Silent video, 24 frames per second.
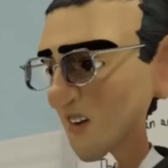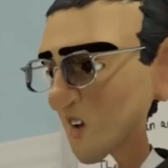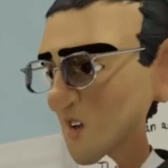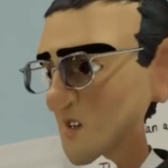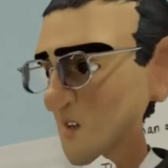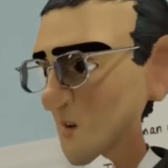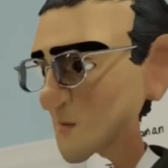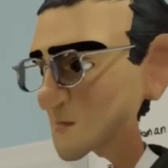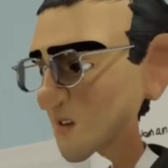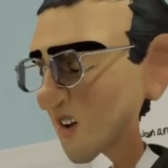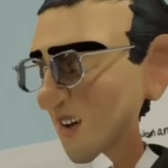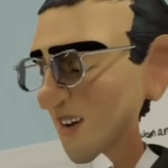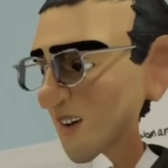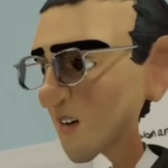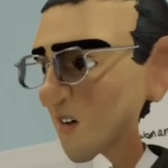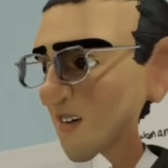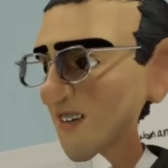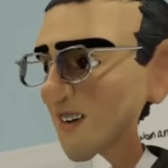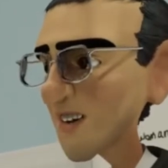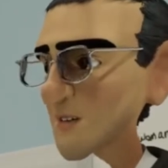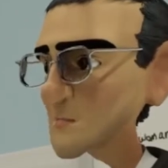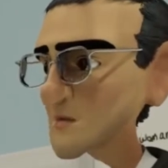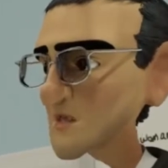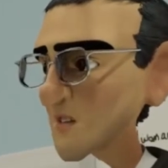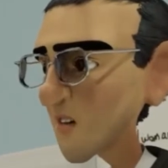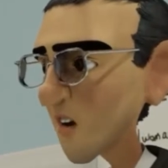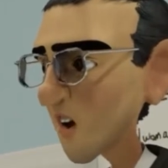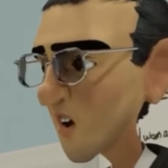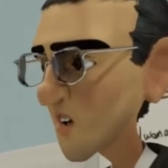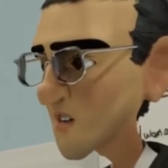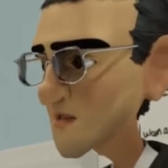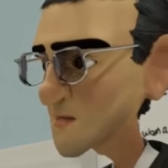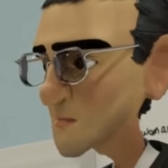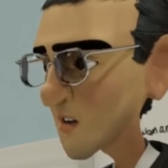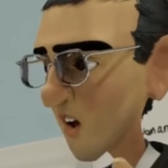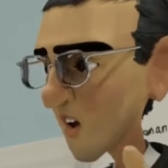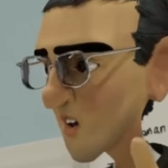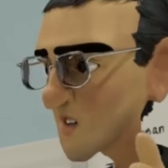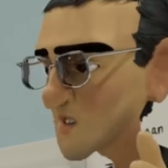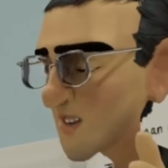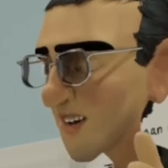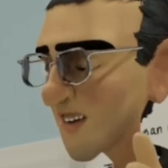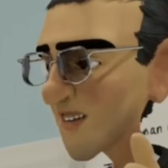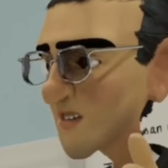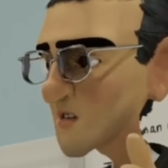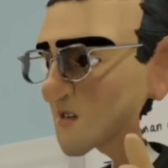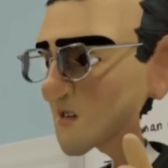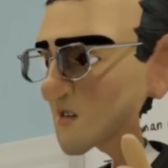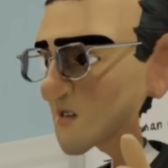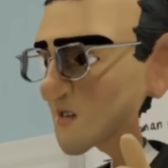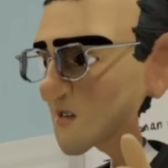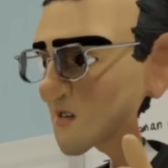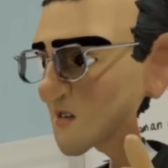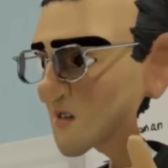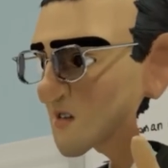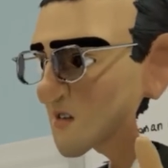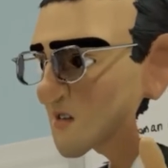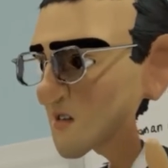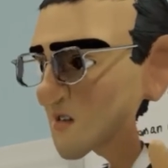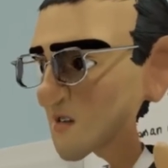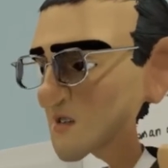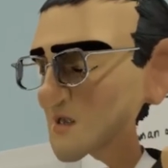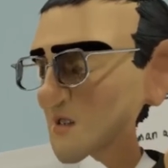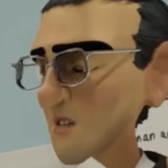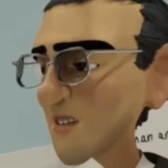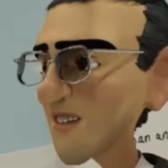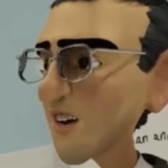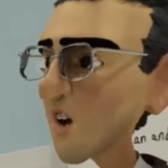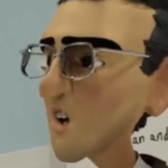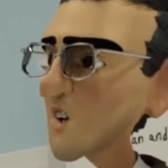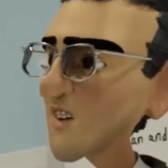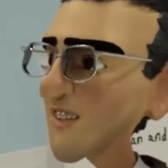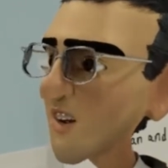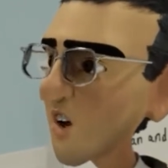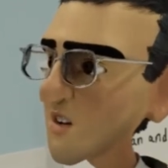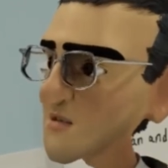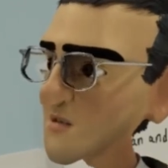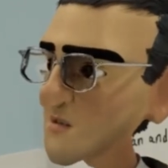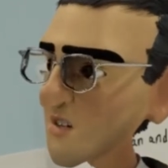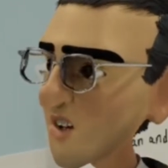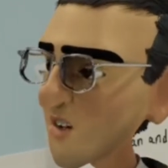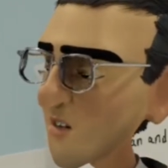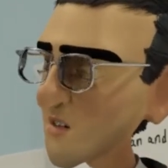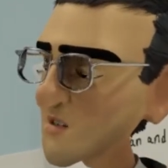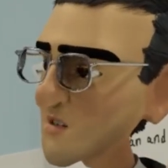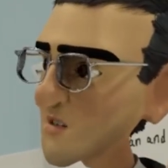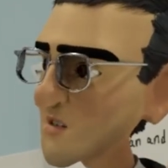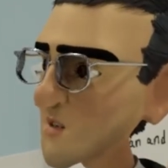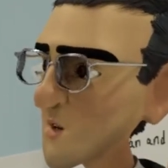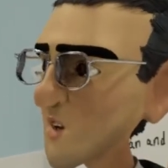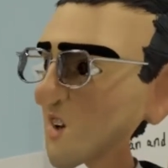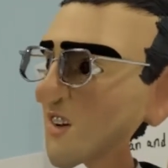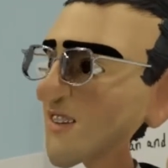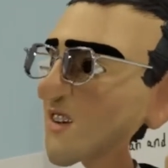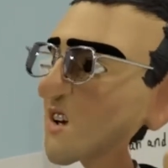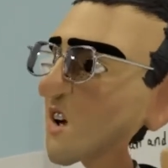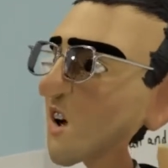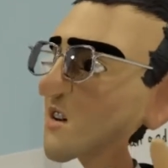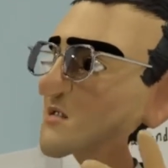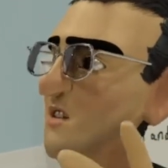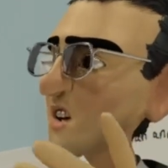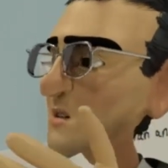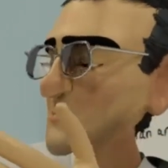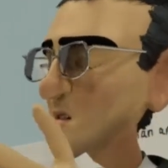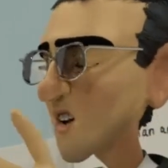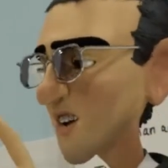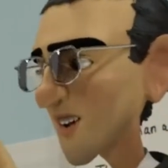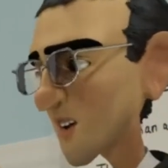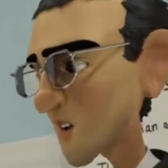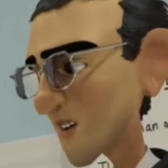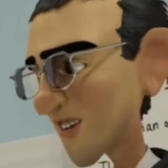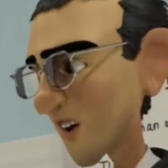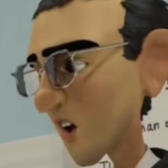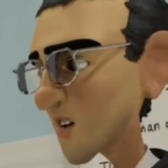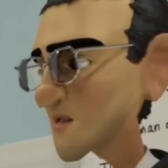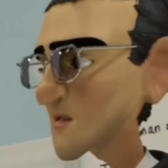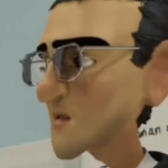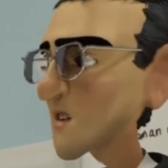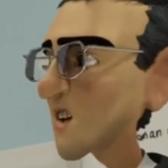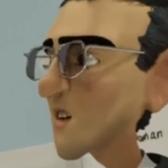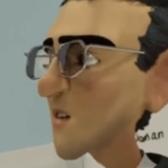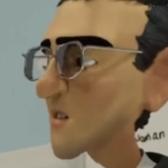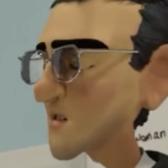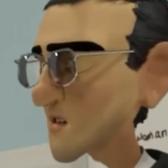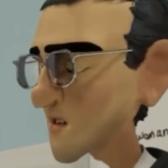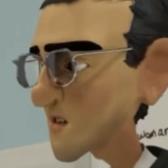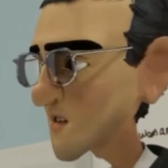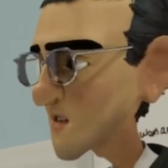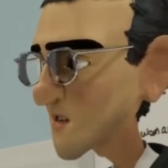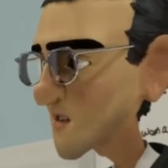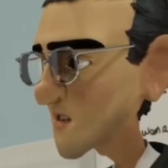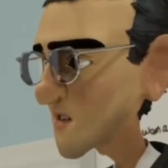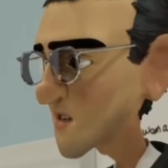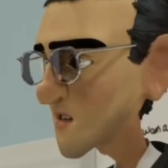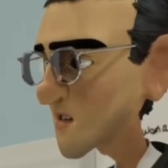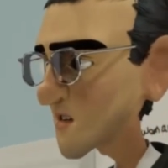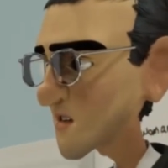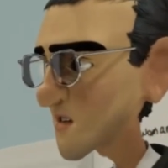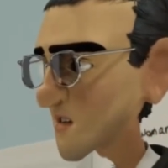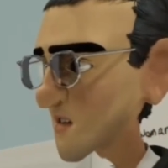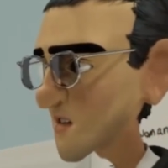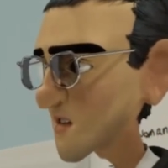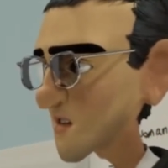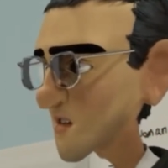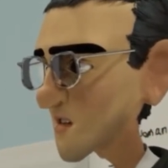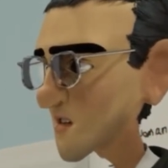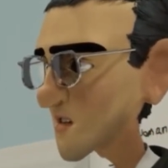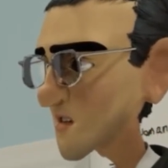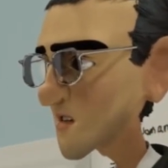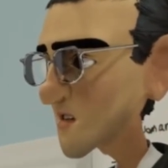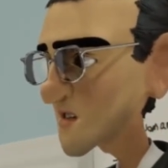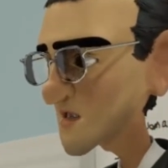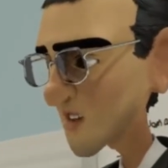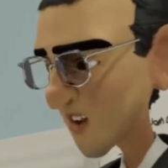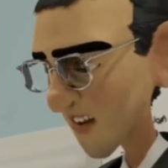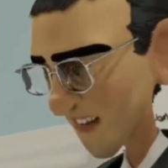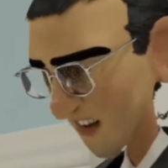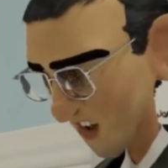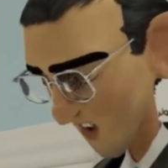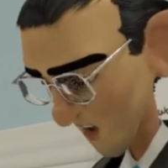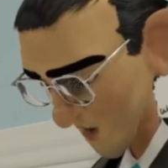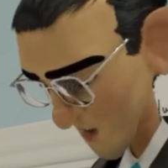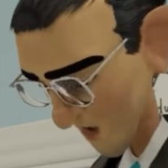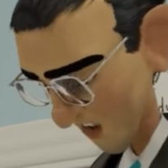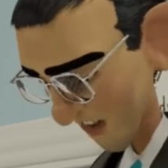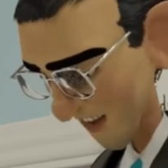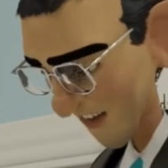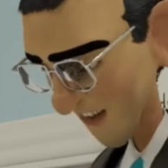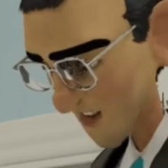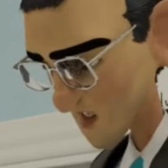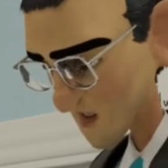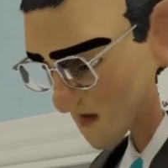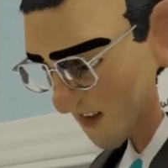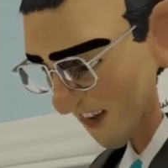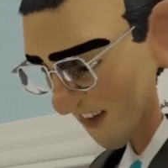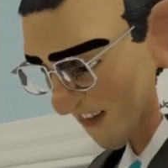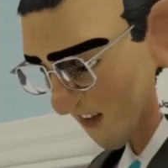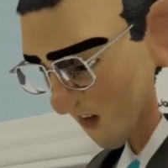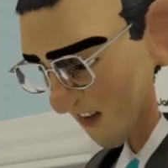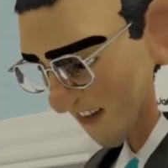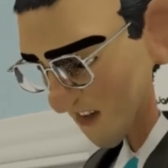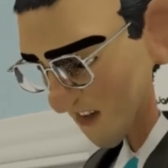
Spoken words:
go back and keep the law of Moses, the old covenant, when we have a better covenant? That's a good question, isn't it?